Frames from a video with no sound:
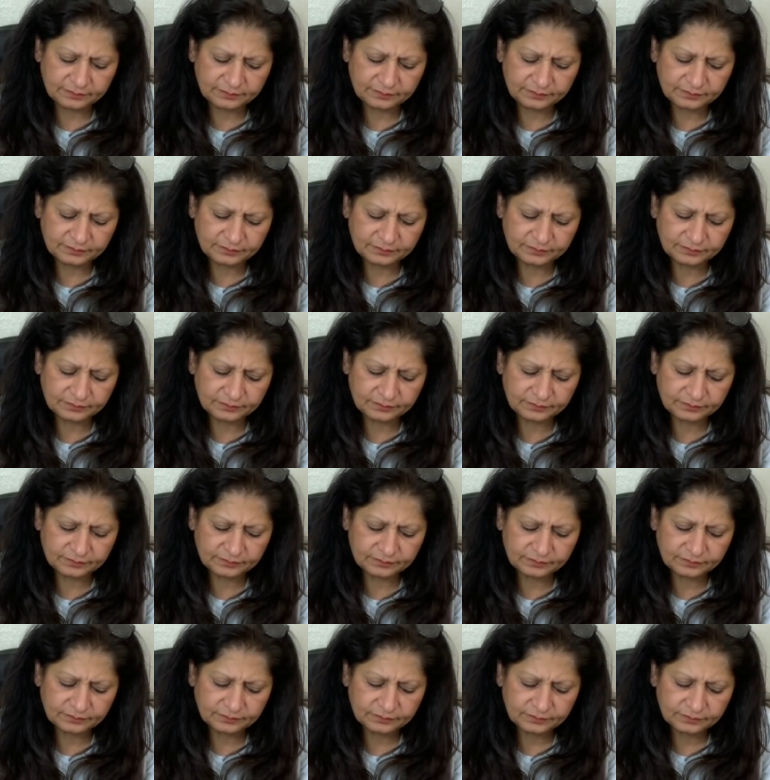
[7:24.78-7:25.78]

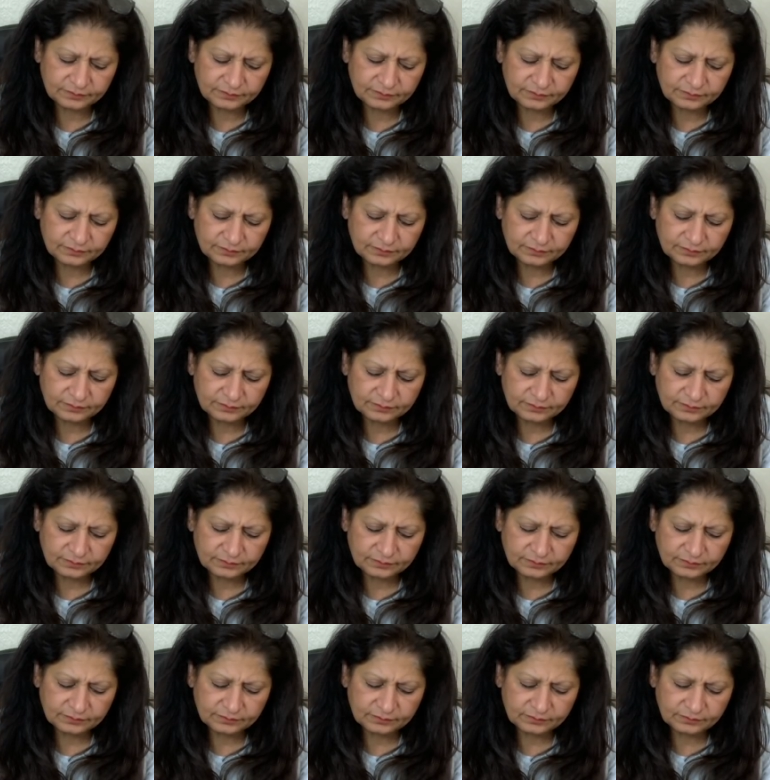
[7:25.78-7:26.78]

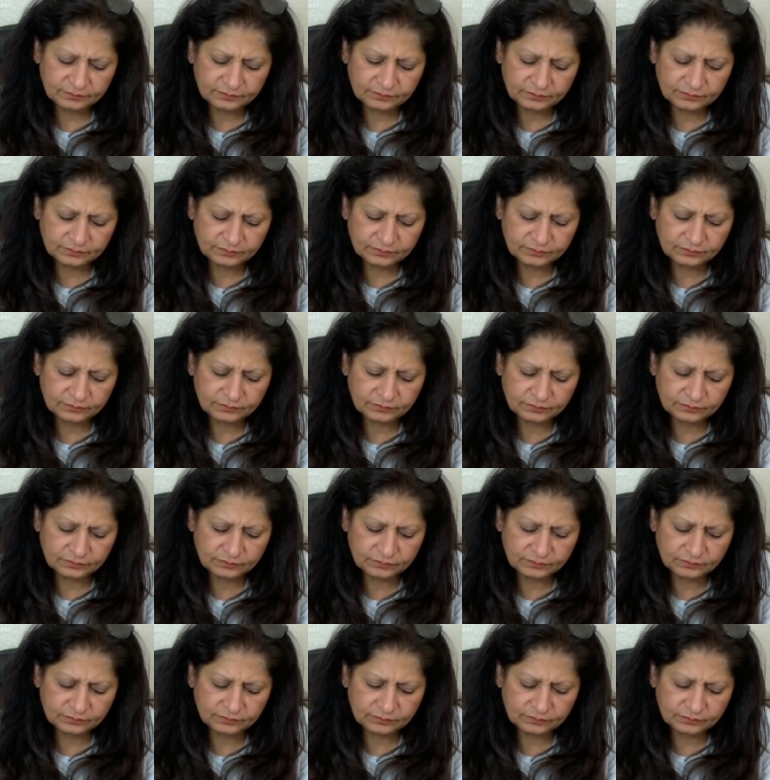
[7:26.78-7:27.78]

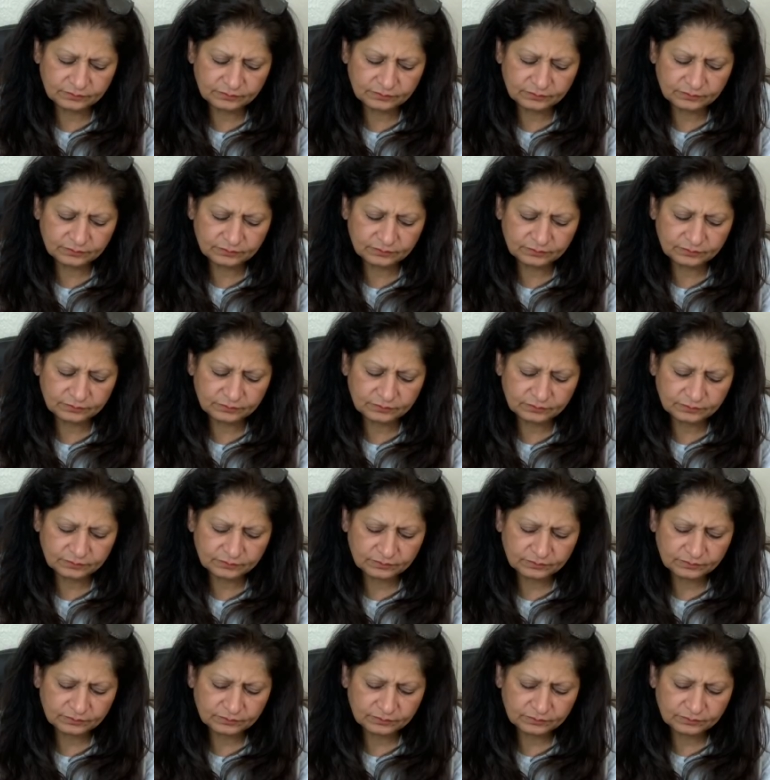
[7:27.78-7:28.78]

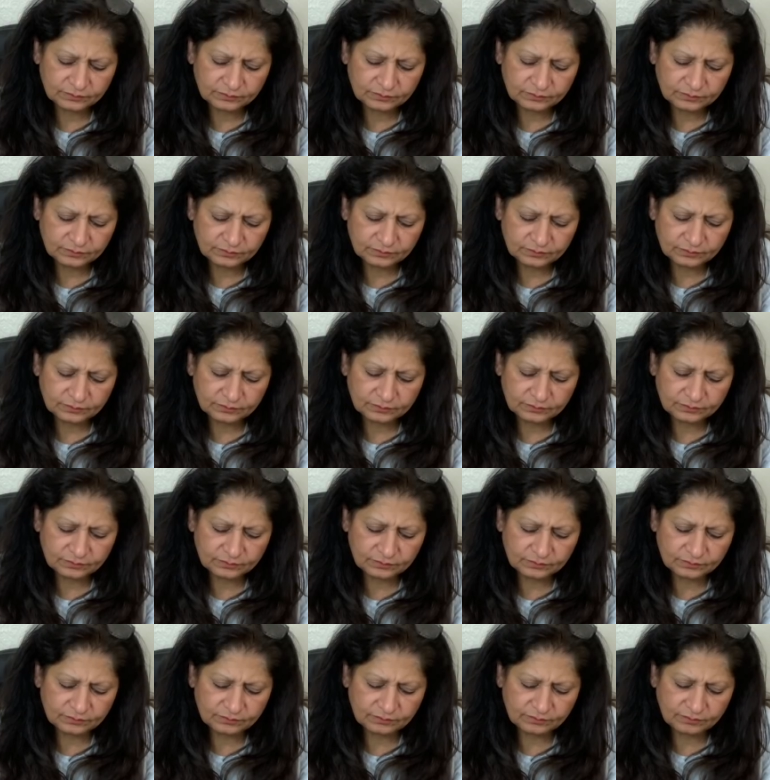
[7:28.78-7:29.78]

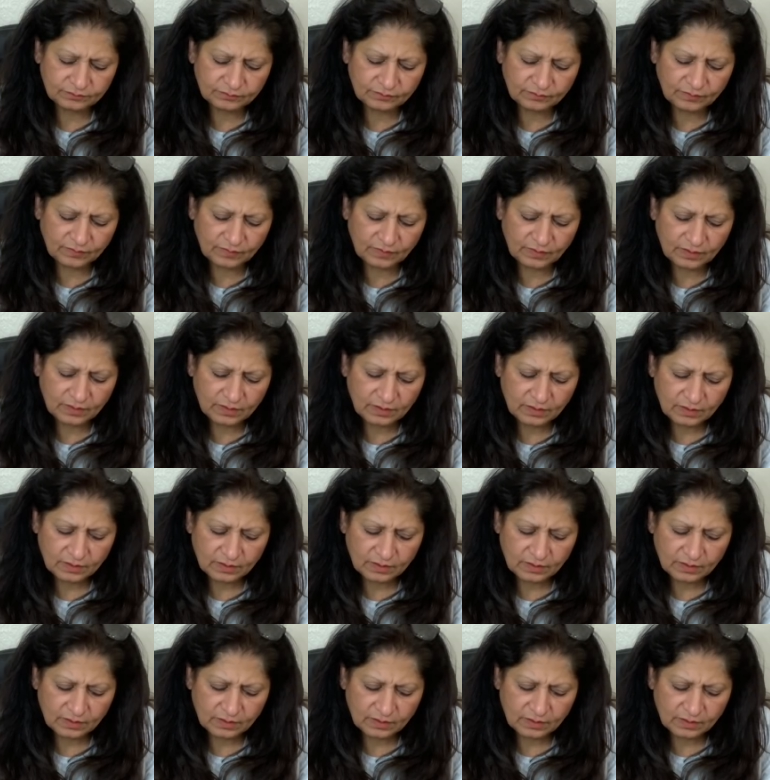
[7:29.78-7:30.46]
[no speech]